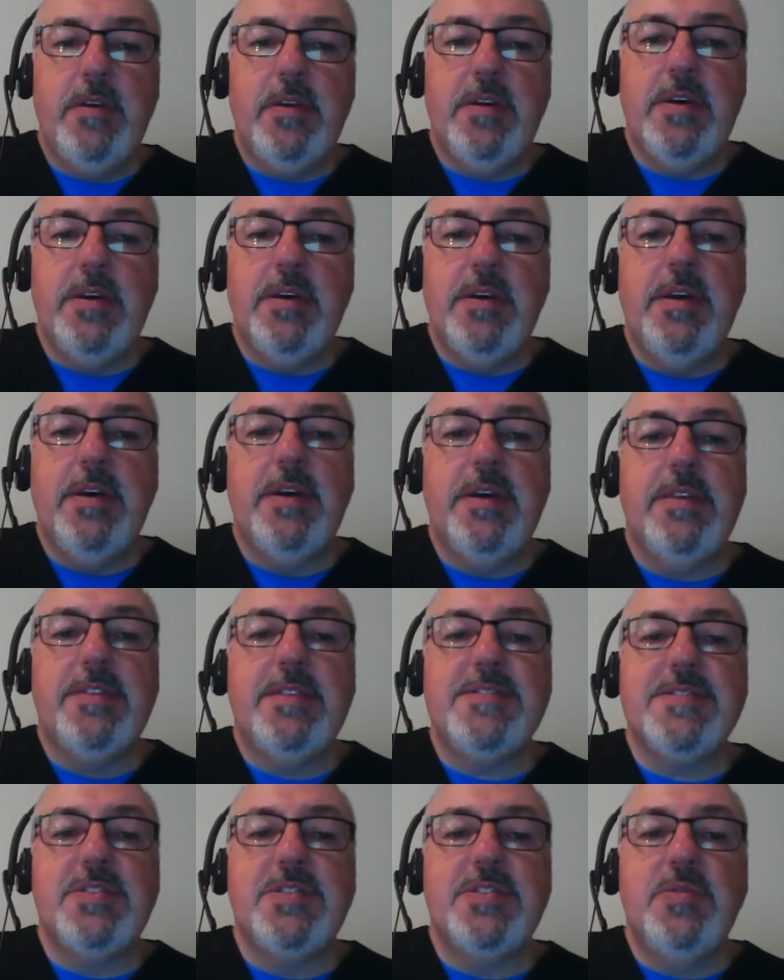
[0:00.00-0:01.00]

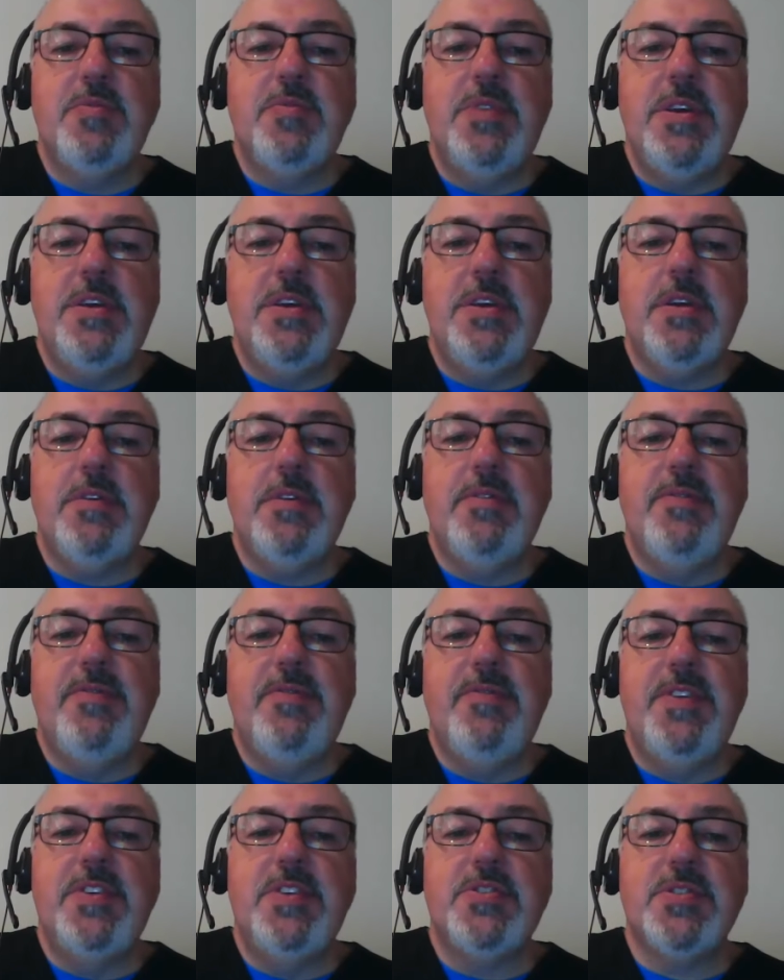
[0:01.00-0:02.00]
It's a unique
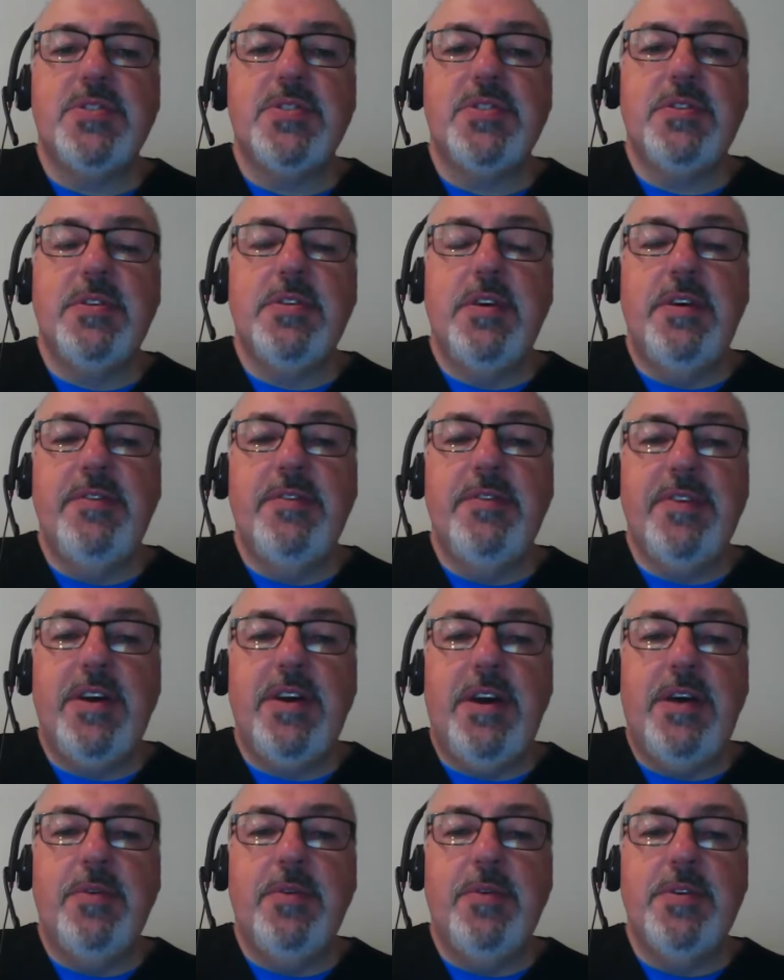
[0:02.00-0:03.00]
feature of
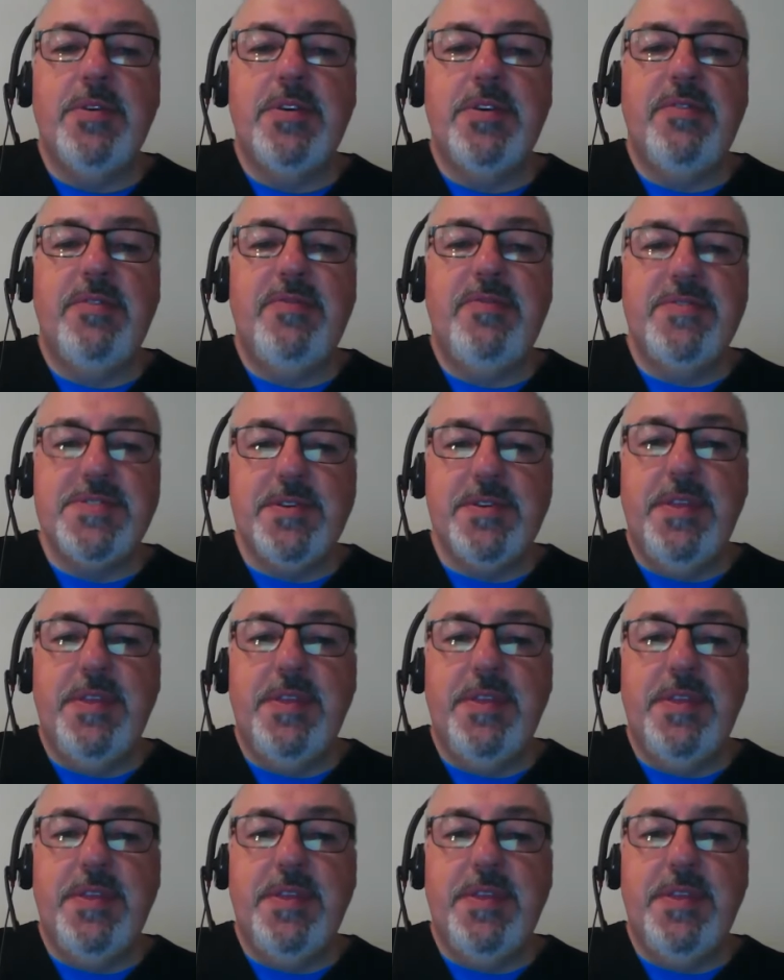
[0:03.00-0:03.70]
our physical